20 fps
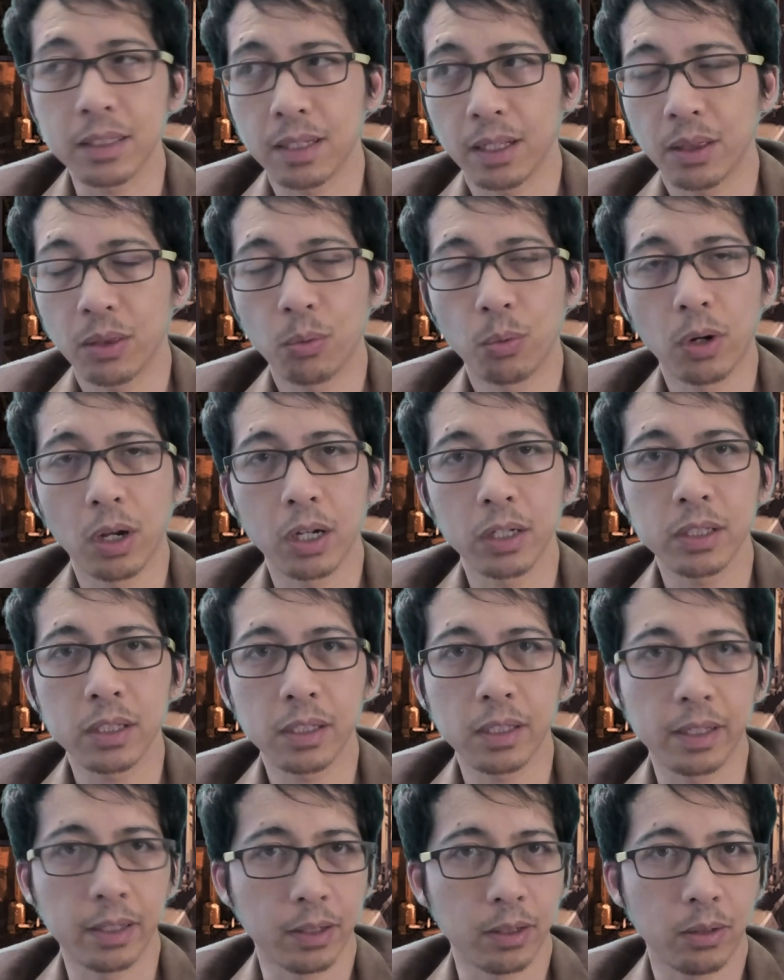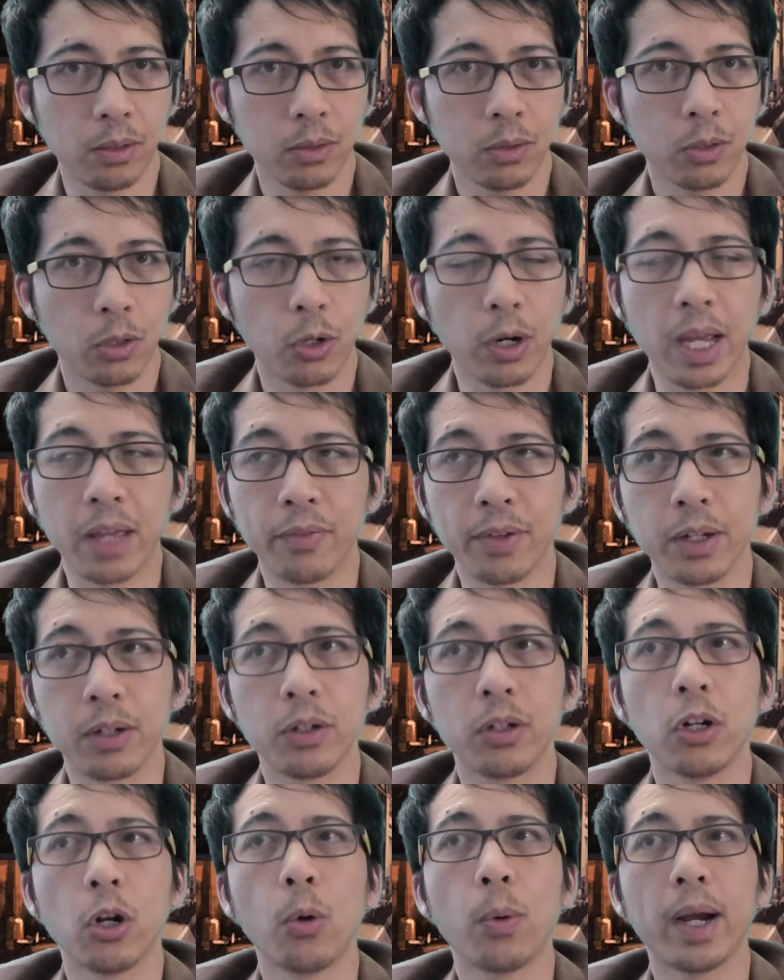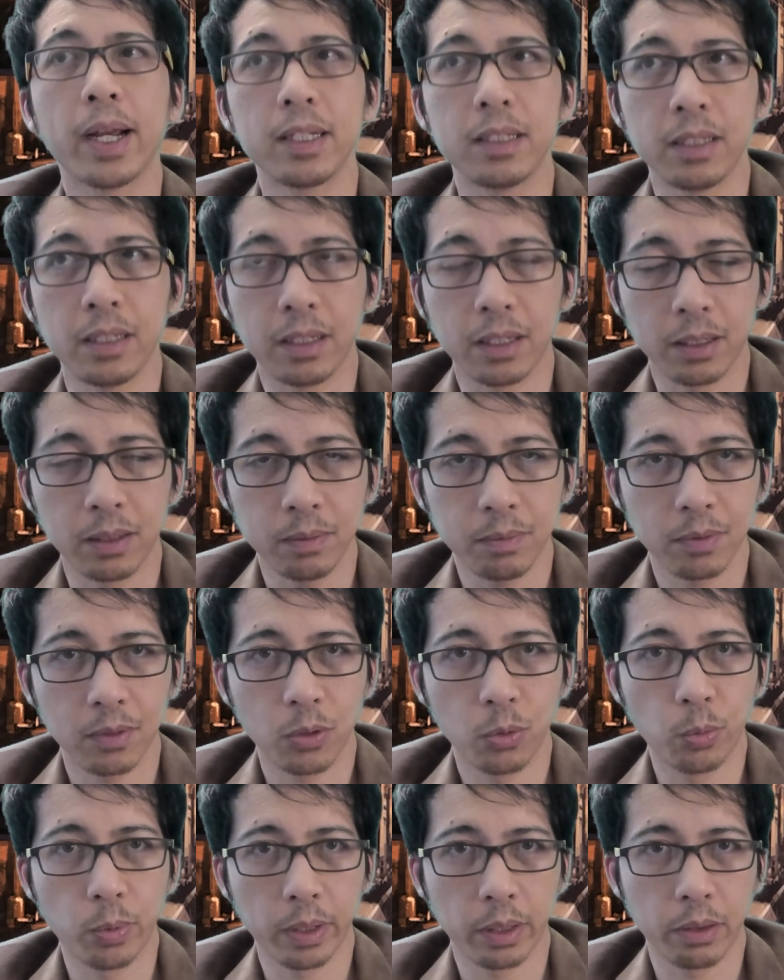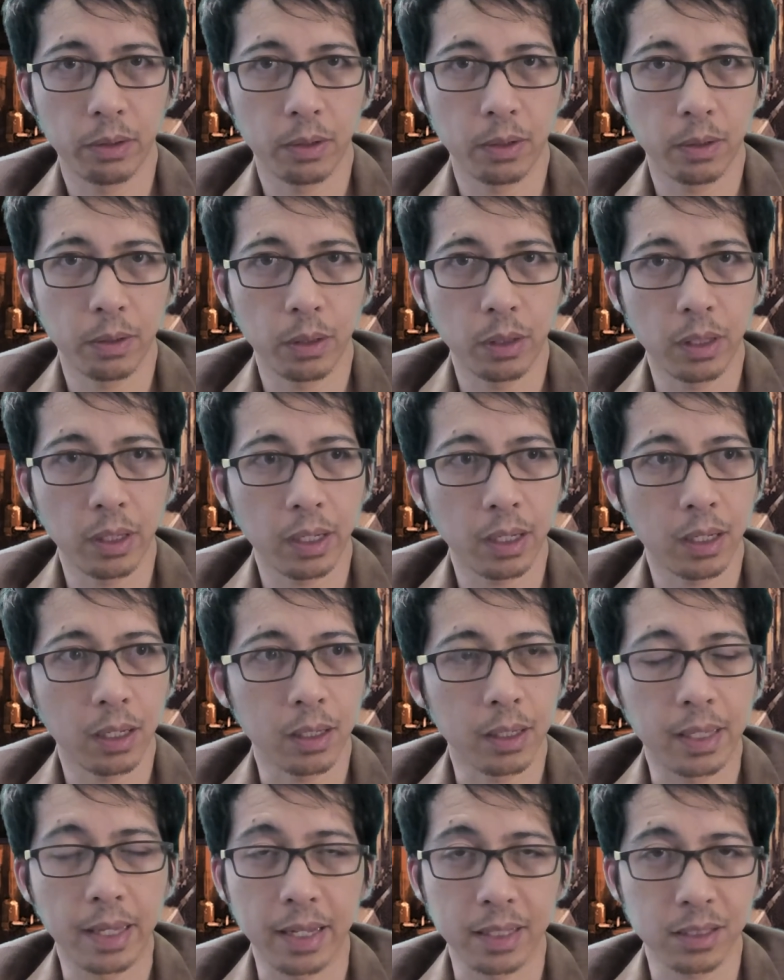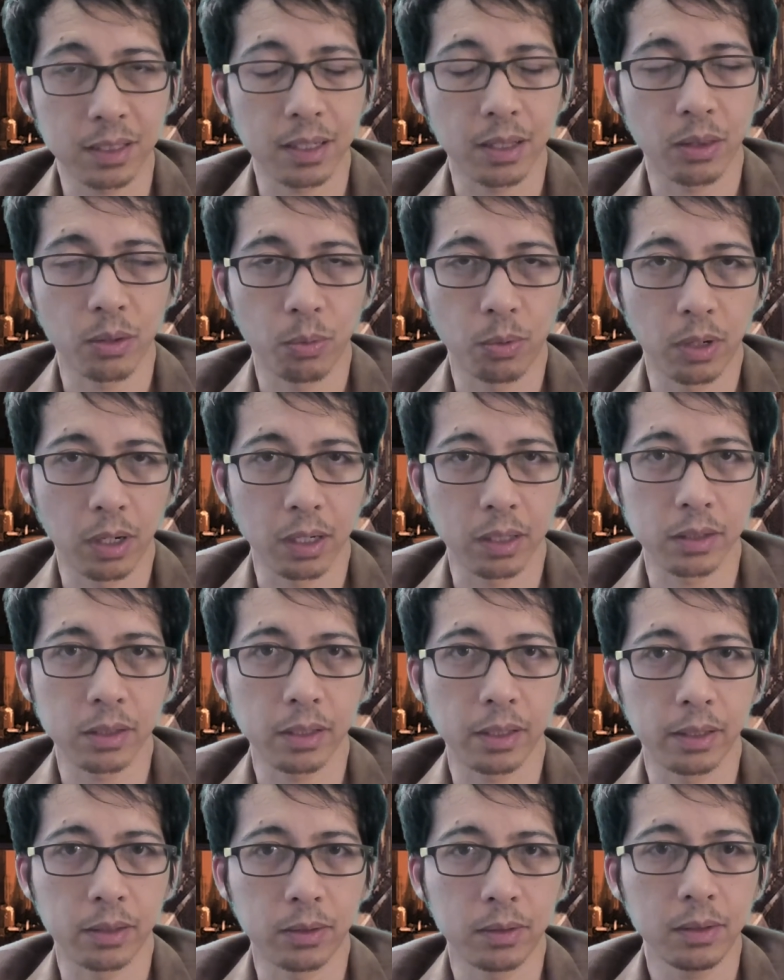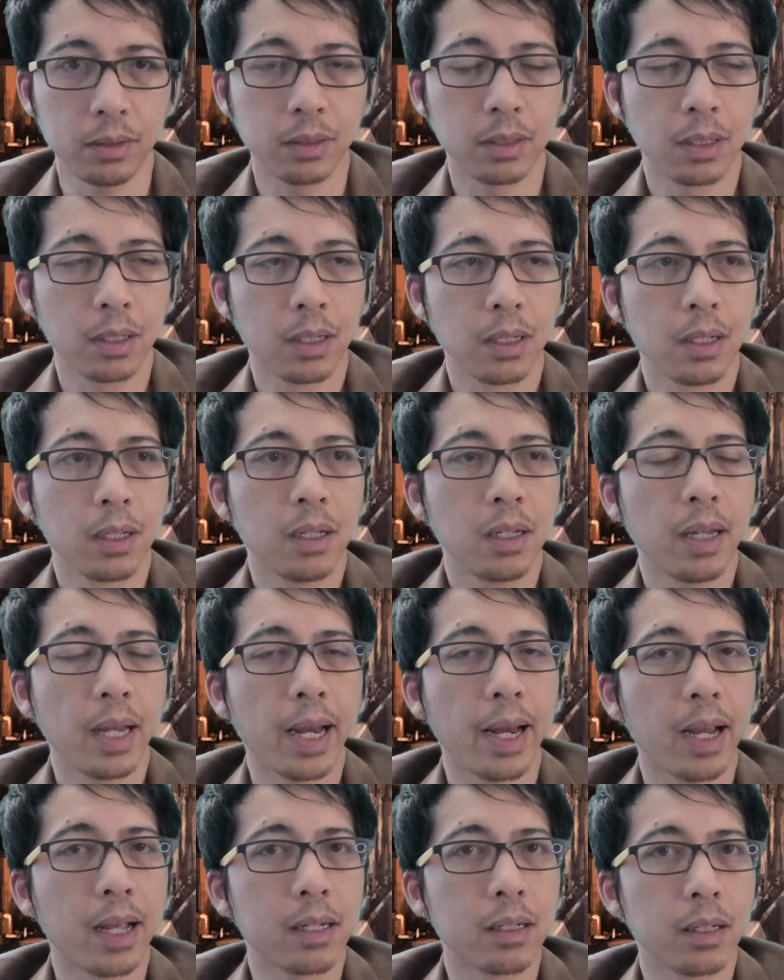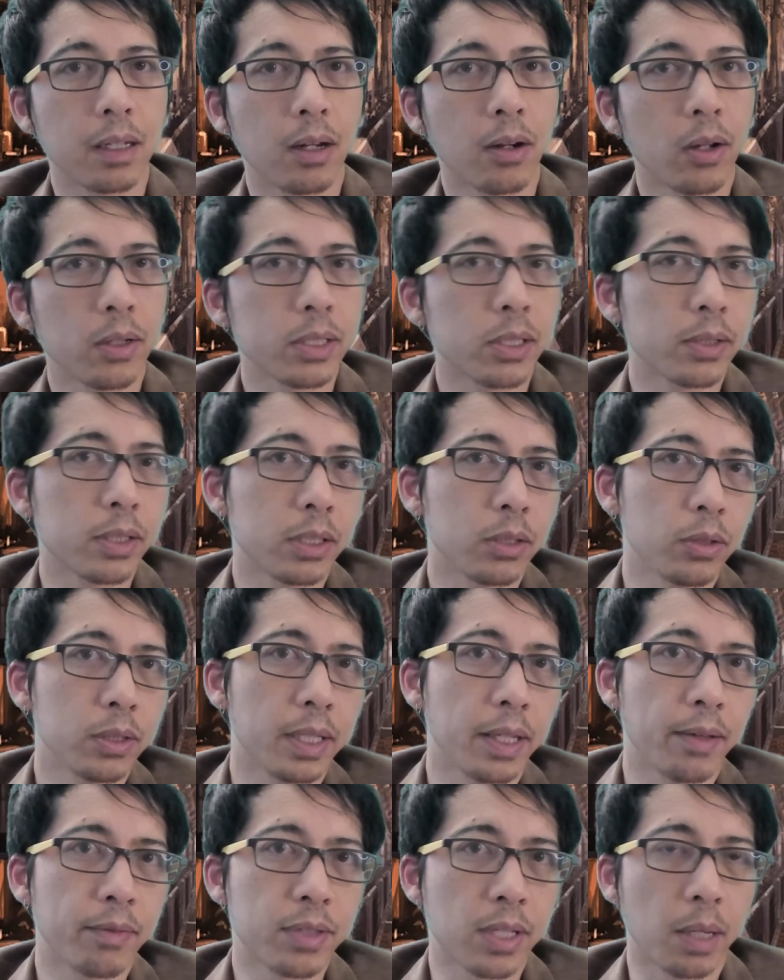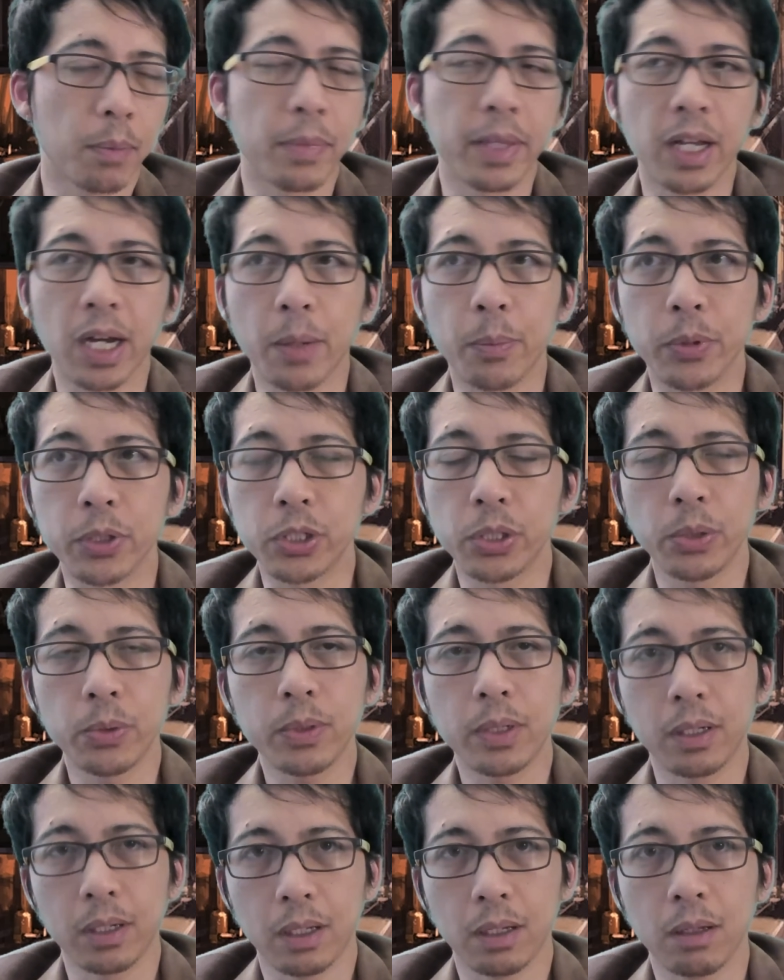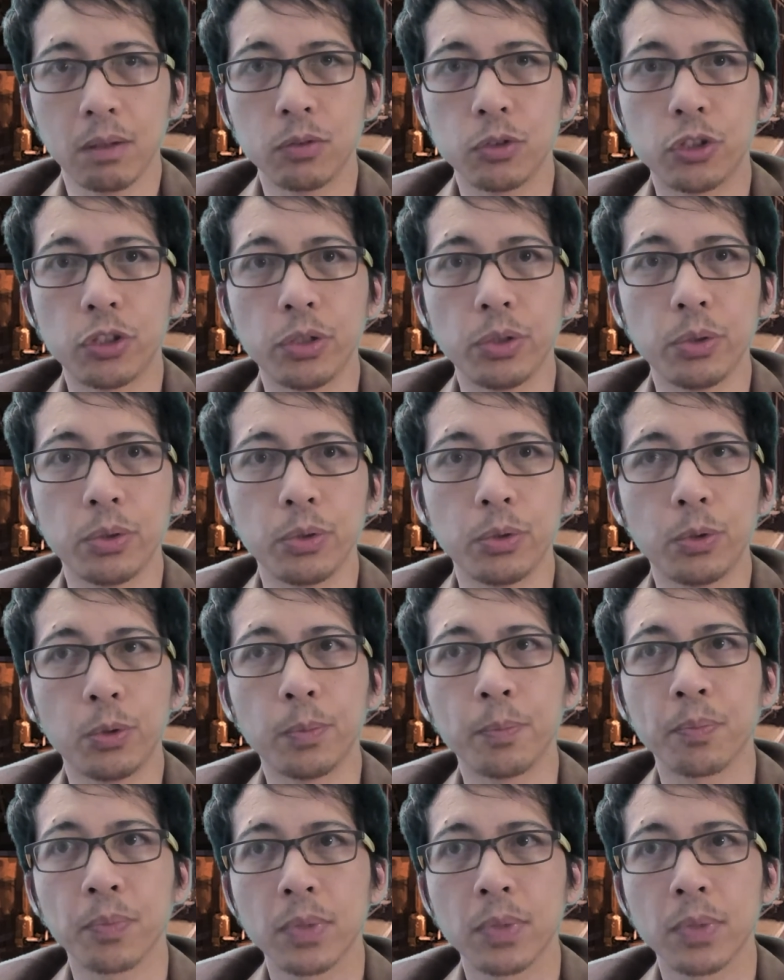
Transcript: at the wrong skill or having no idea whether they guessed at the wrong skill. And it also still gives them the opportunity to